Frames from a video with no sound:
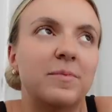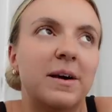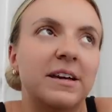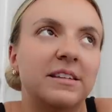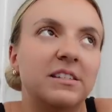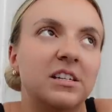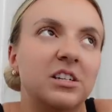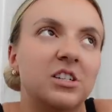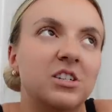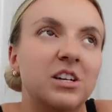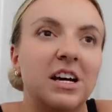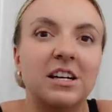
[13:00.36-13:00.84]

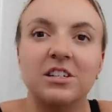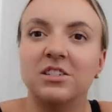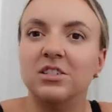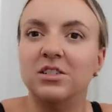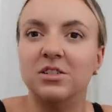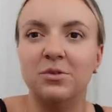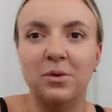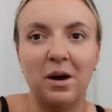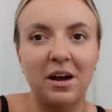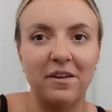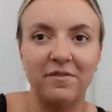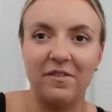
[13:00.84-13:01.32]
message, like,
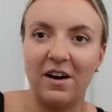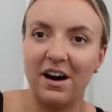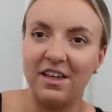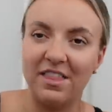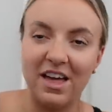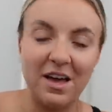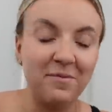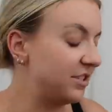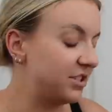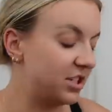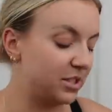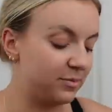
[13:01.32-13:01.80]
do I invite
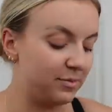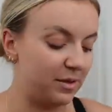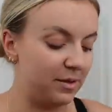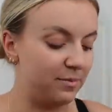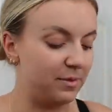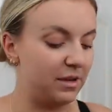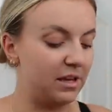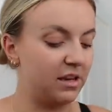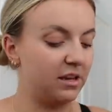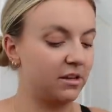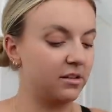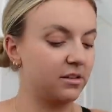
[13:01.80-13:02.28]
them? It's just me
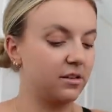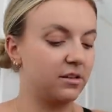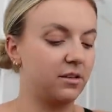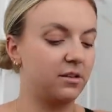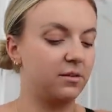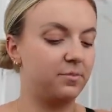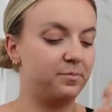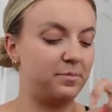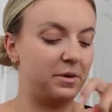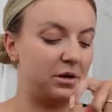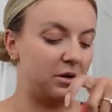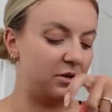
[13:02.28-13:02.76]
being a
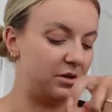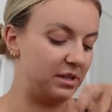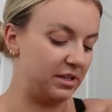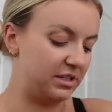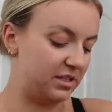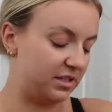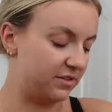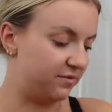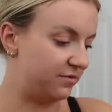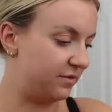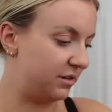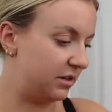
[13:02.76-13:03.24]
bit
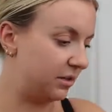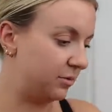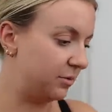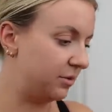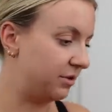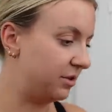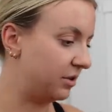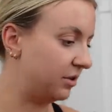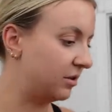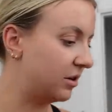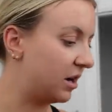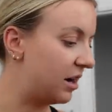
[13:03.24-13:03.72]
honest and real
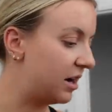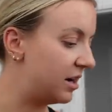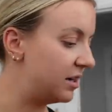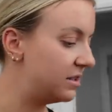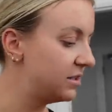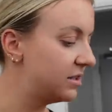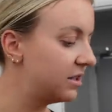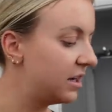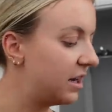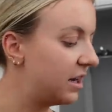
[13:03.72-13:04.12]
with you guys.